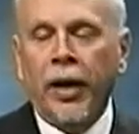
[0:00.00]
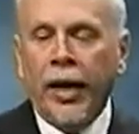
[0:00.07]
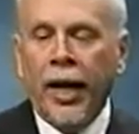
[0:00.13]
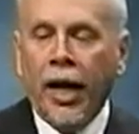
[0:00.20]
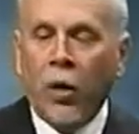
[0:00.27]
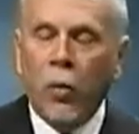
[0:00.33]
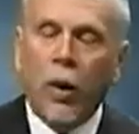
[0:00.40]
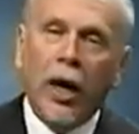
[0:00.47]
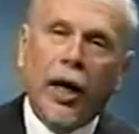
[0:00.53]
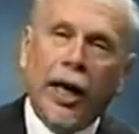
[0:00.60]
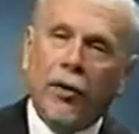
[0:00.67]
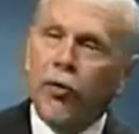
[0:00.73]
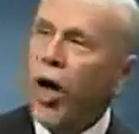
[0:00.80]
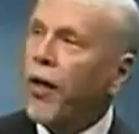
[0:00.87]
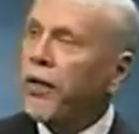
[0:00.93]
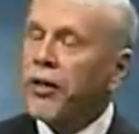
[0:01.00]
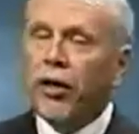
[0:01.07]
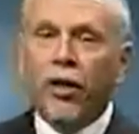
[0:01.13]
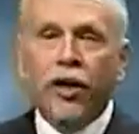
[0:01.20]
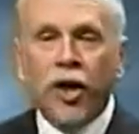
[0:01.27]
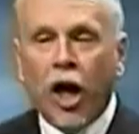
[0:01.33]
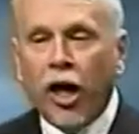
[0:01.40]
Well, I draw this little
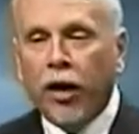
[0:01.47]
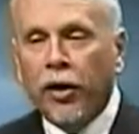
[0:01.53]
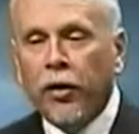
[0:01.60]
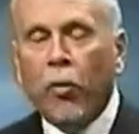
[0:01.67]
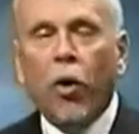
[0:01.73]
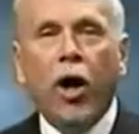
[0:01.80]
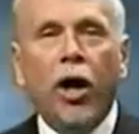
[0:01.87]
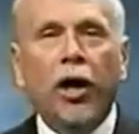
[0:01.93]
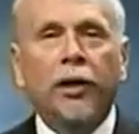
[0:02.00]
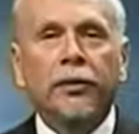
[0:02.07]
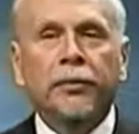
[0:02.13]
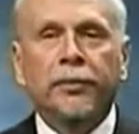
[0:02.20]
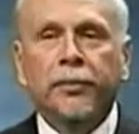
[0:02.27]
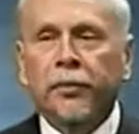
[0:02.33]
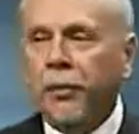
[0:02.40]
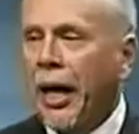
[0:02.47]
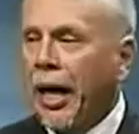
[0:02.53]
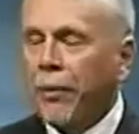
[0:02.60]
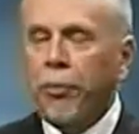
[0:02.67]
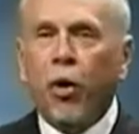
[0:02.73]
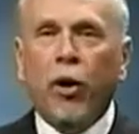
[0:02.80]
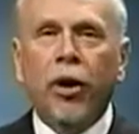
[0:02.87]
chart on the wall,
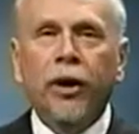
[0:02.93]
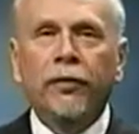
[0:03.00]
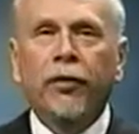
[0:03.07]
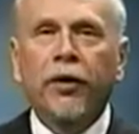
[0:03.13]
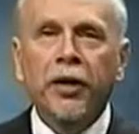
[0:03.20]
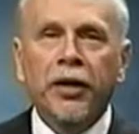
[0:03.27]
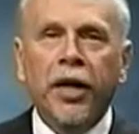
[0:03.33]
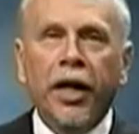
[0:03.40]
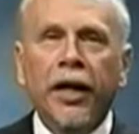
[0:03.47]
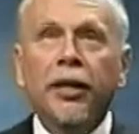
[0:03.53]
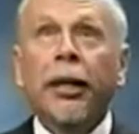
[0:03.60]
blackboard for these kids.